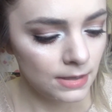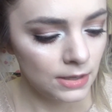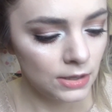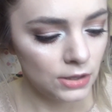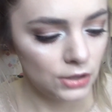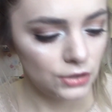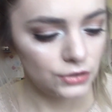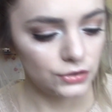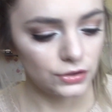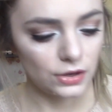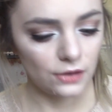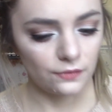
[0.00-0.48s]

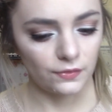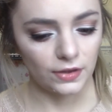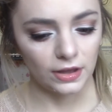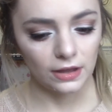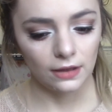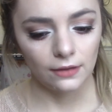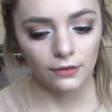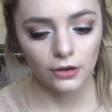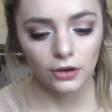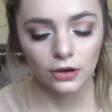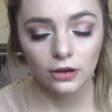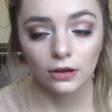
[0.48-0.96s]
So I think
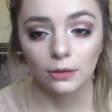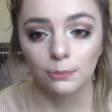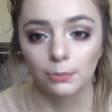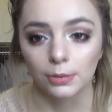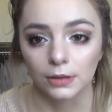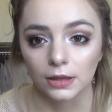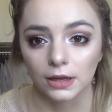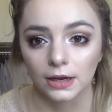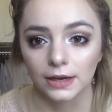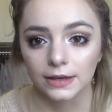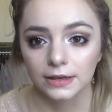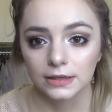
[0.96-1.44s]
I'm going to
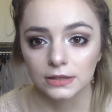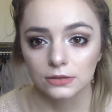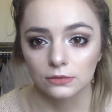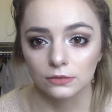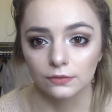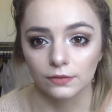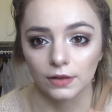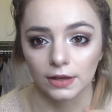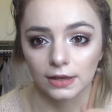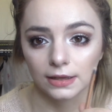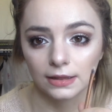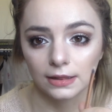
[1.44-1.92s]
apply this
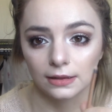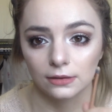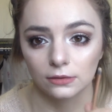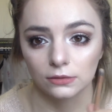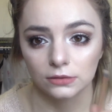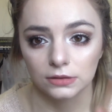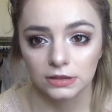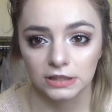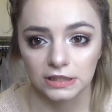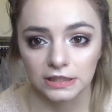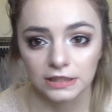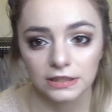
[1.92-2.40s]
with like a little
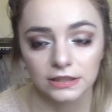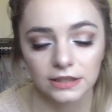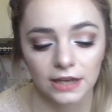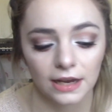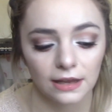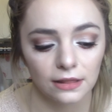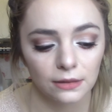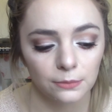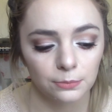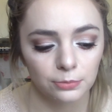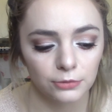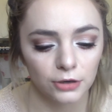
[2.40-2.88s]

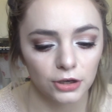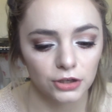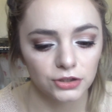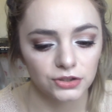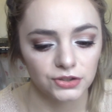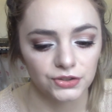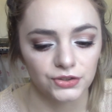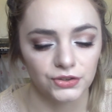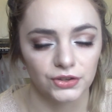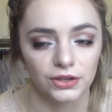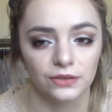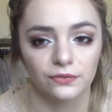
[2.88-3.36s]
detailer brush
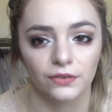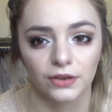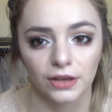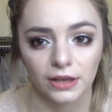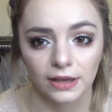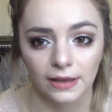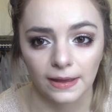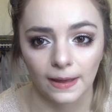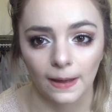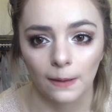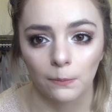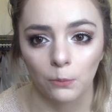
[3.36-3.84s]
to see if I
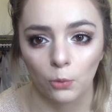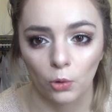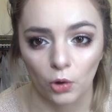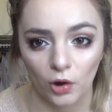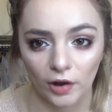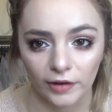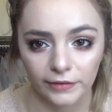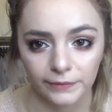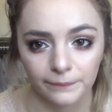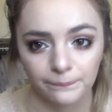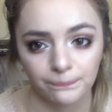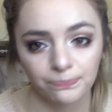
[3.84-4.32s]
can get a more
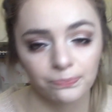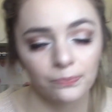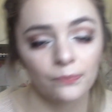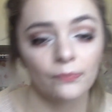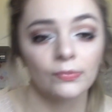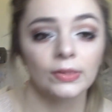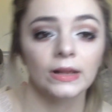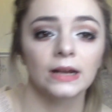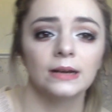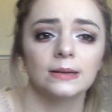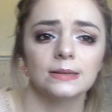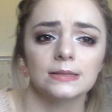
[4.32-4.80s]
kind of
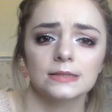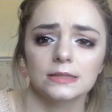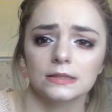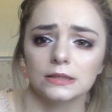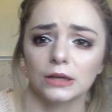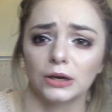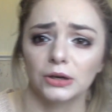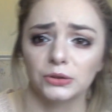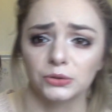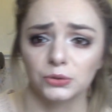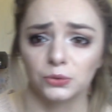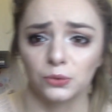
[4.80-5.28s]

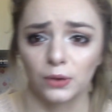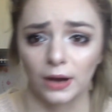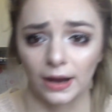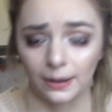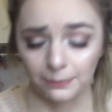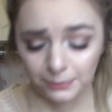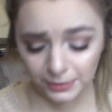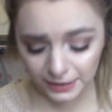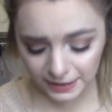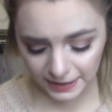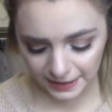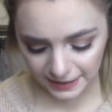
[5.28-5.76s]
subtle
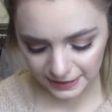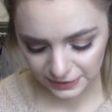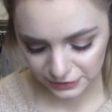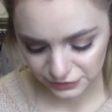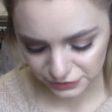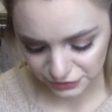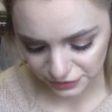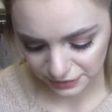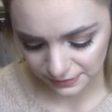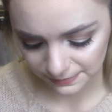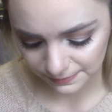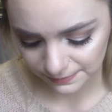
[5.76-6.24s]

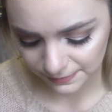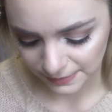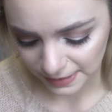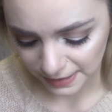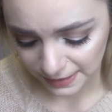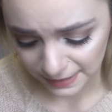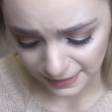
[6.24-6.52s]
application.